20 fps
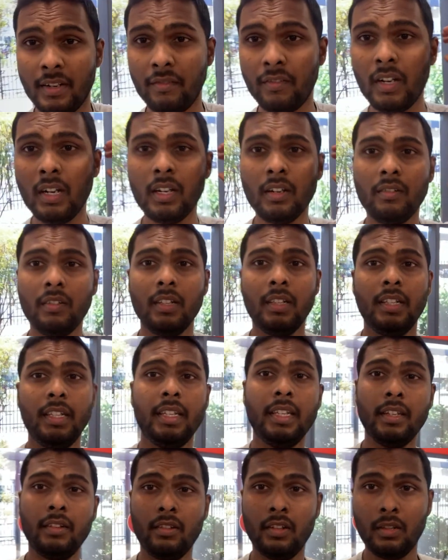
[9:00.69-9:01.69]
Now I
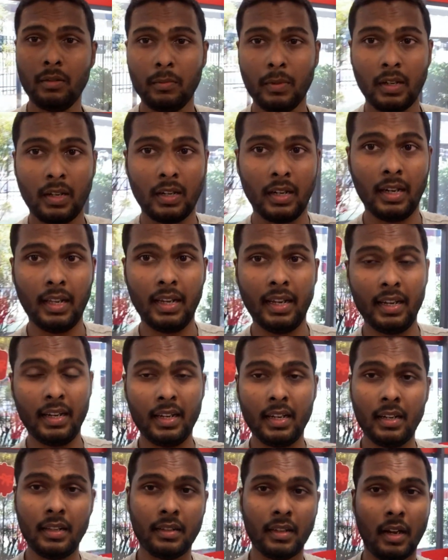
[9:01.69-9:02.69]
will show you what
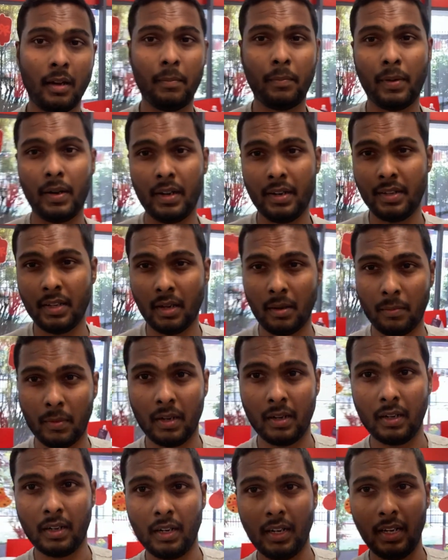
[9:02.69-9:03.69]
are the snacks and
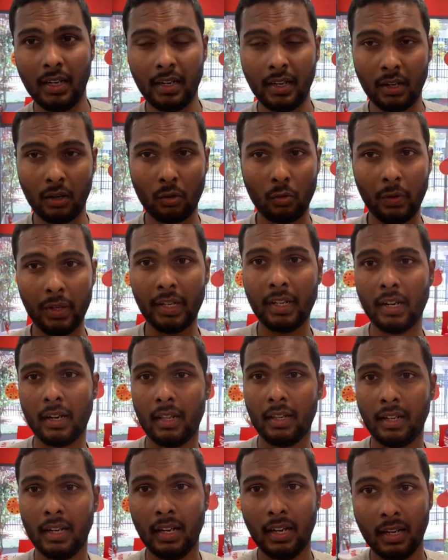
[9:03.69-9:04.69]
drinks items they
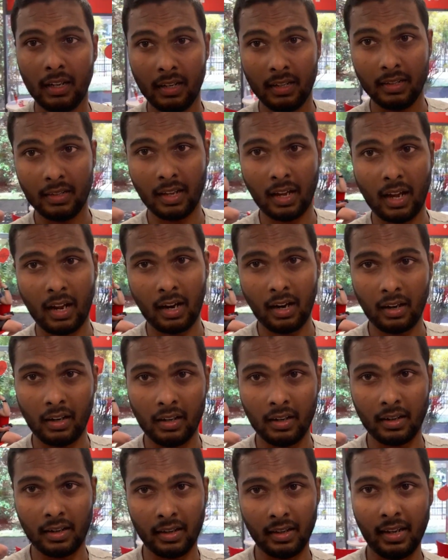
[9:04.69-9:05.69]
provide here after
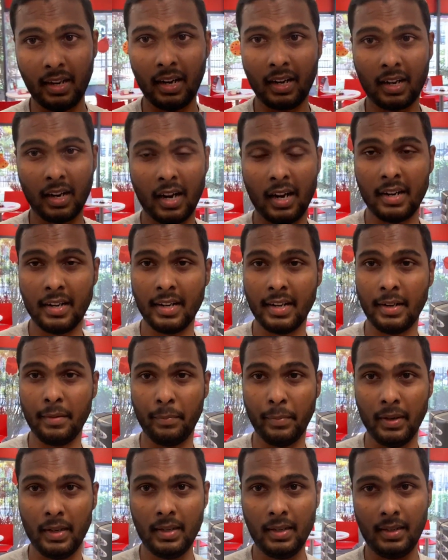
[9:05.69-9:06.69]
you did your blood
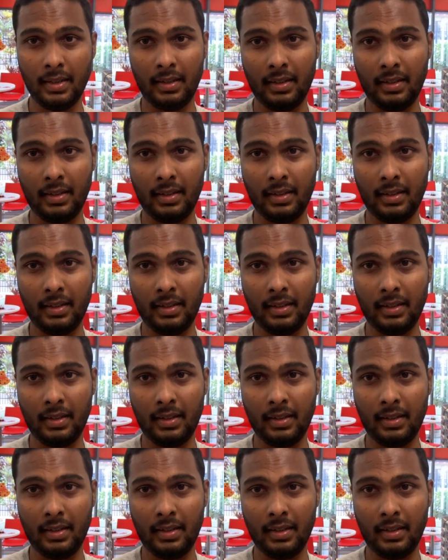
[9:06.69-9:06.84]
donation.